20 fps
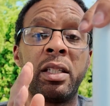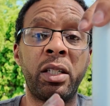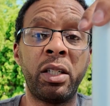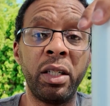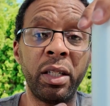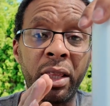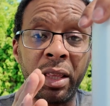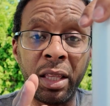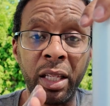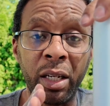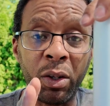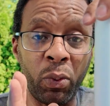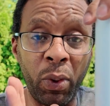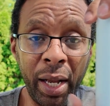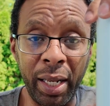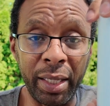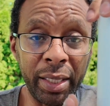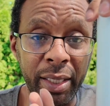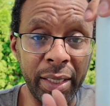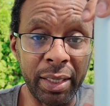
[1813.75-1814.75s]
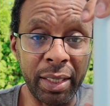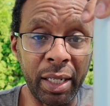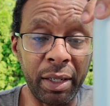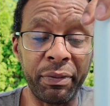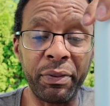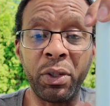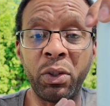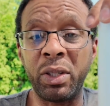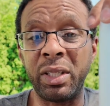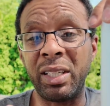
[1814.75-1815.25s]
good, thick quality
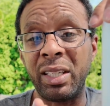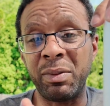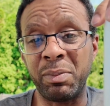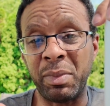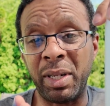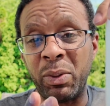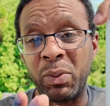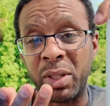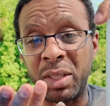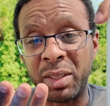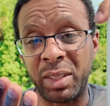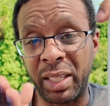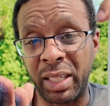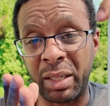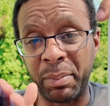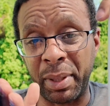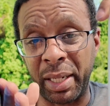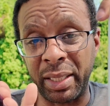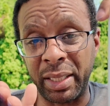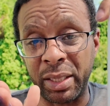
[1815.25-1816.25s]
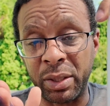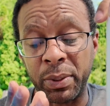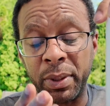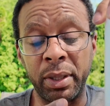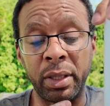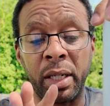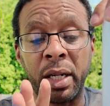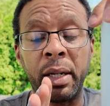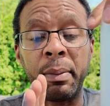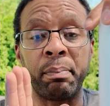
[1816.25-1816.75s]
stuff, you might want to think about this
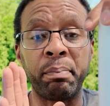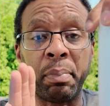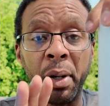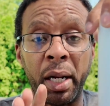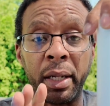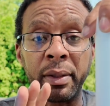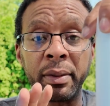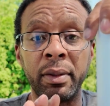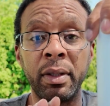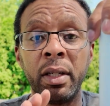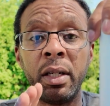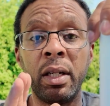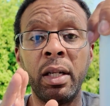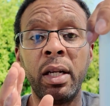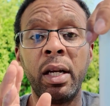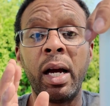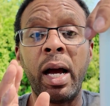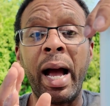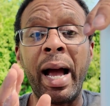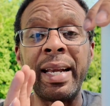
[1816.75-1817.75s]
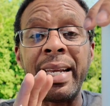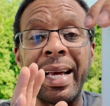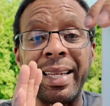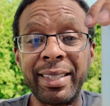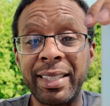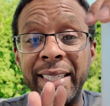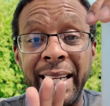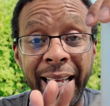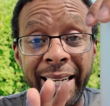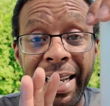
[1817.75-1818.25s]
one. All right. But and
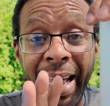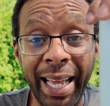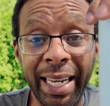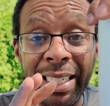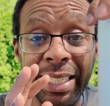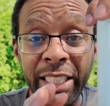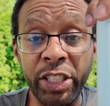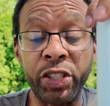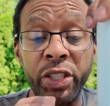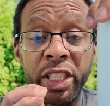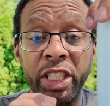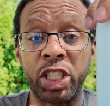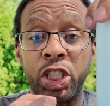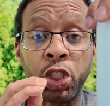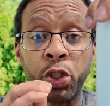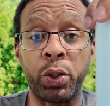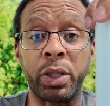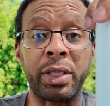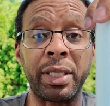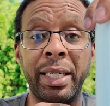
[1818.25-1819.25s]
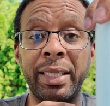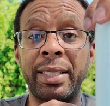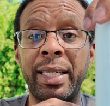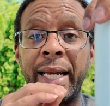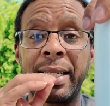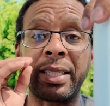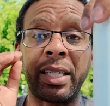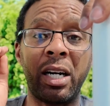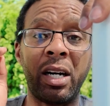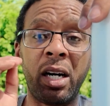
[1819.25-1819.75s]
that literally is a choice.
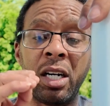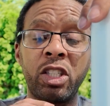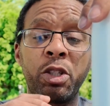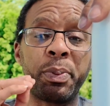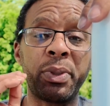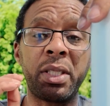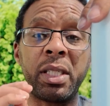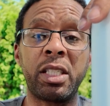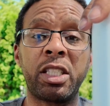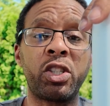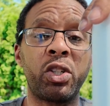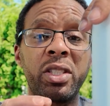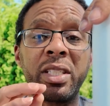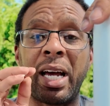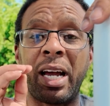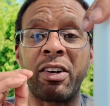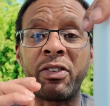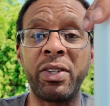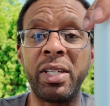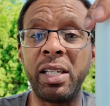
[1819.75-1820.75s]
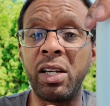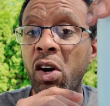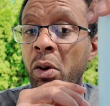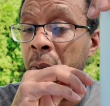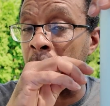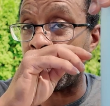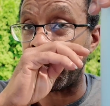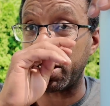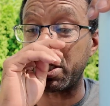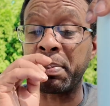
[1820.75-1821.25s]
That's 100% choice. I really
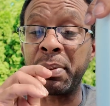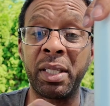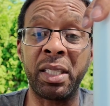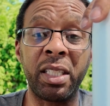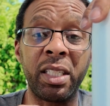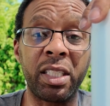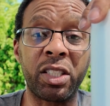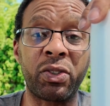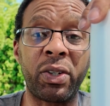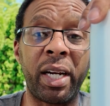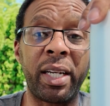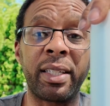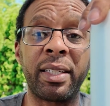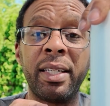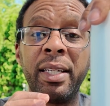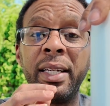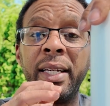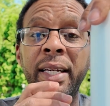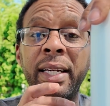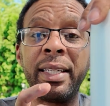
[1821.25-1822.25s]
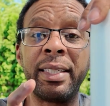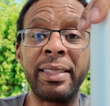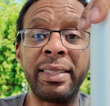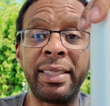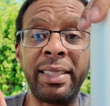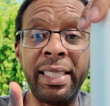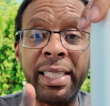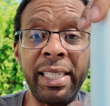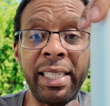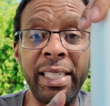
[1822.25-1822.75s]
hope I'm explaining this right.
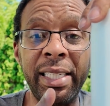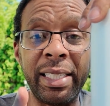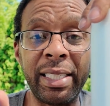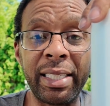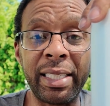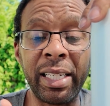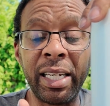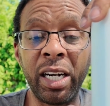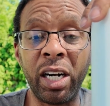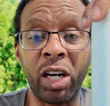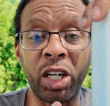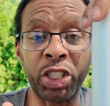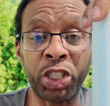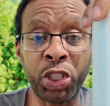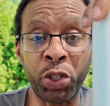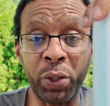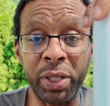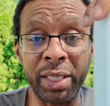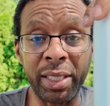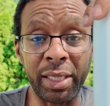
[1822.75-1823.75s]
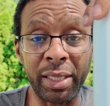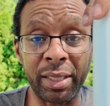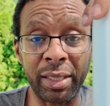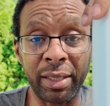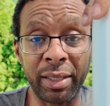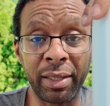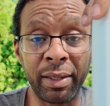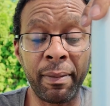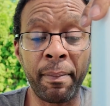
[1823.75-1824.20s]
These are choices.